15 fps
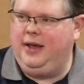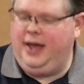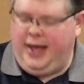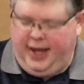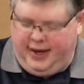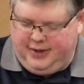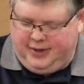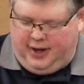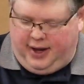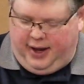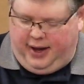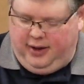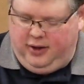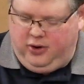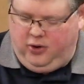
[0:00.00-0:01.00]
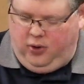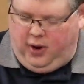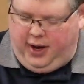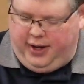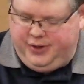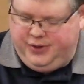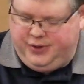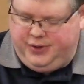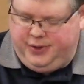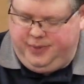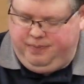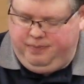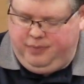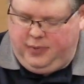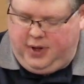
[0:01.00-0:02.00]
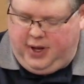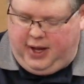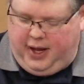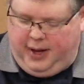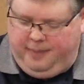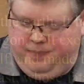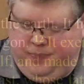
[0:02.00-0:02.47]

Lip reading: Antichrist. Okay.